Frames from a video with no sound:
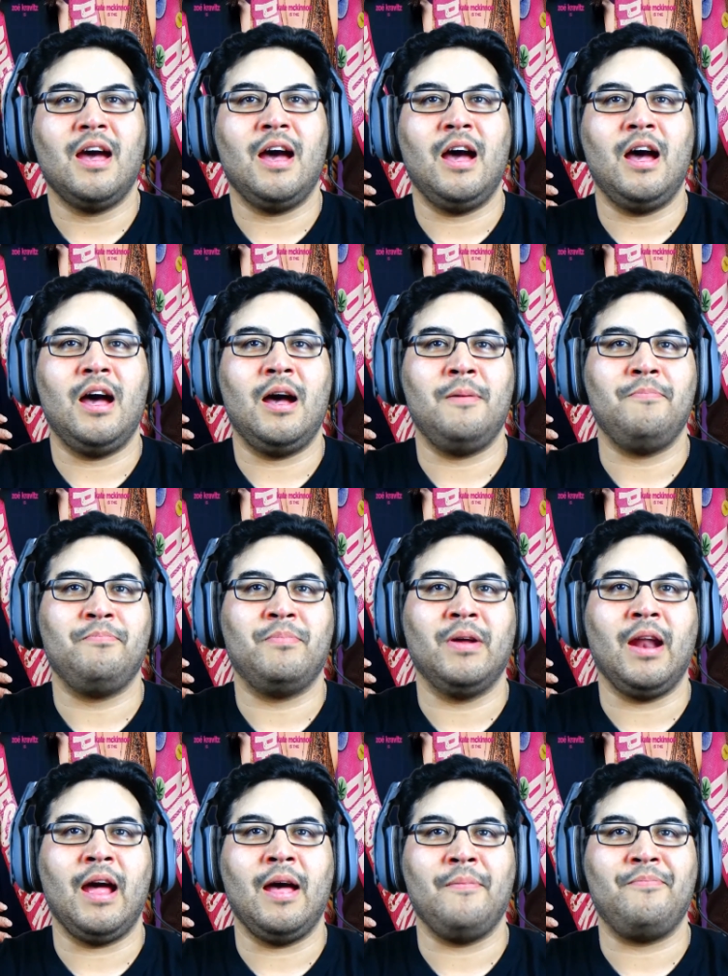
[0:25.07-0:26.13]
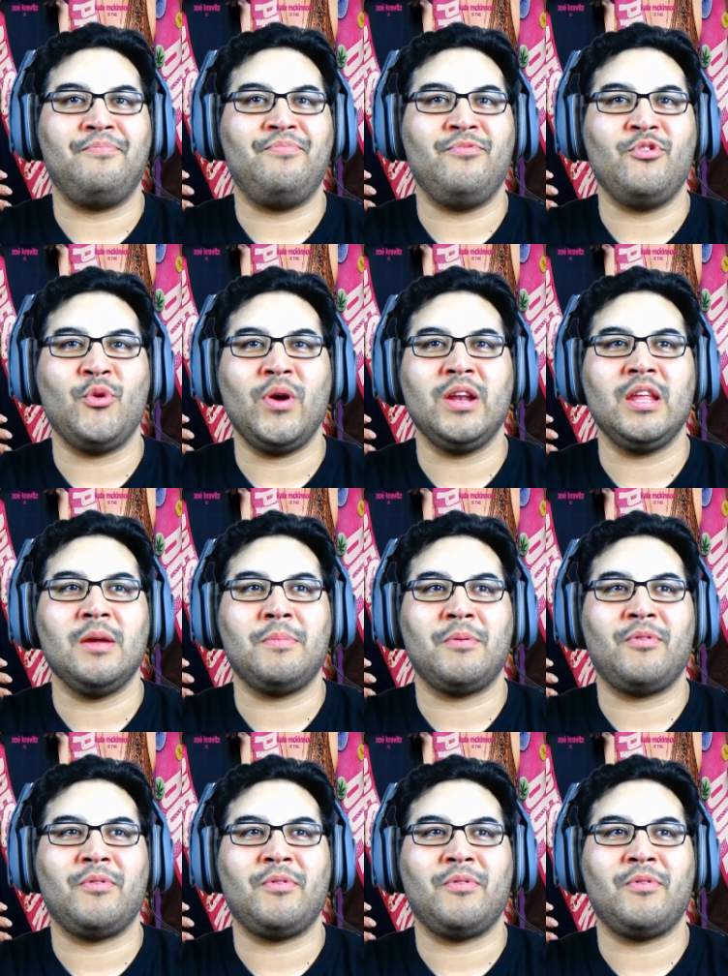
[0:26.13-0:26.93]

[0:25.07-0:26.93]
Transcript: Um, but I have no idea.